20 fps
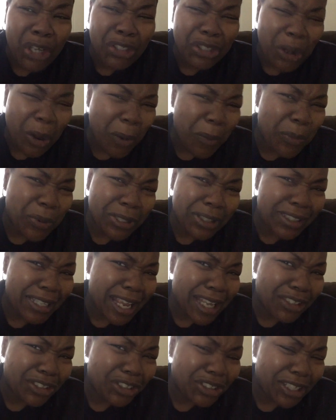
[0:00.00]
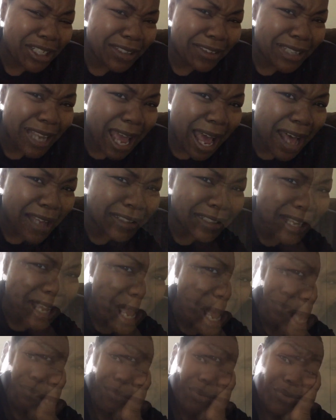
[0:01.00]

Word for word: Don't put that shit down now.